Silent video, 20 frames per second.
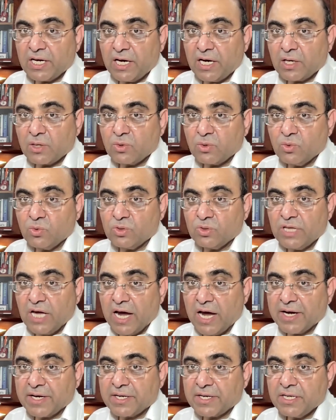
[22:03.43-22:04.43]
argue
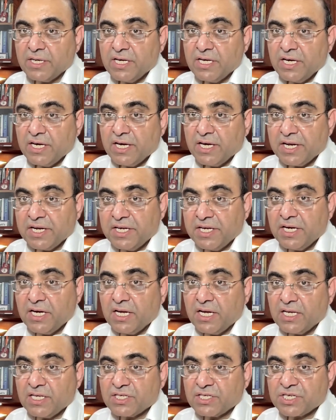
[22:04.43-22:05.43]
that
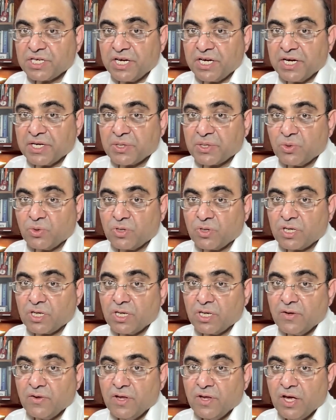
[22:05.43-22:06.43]
real statehood
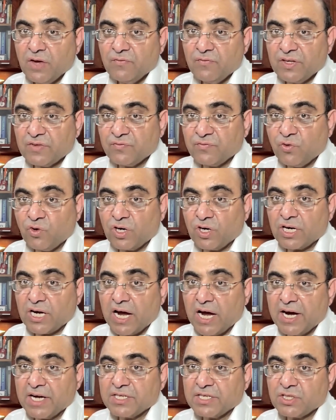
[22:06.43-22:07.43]
with full
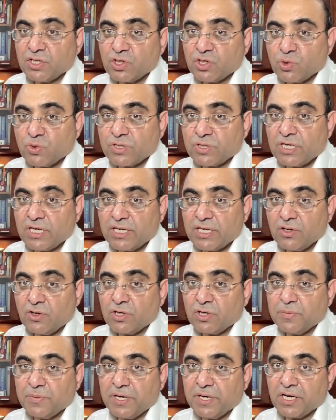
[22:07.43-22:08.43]
rights should
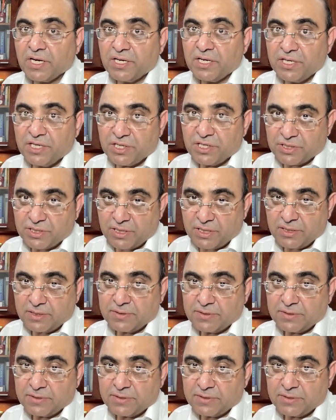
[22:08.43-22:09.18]
not be conditional.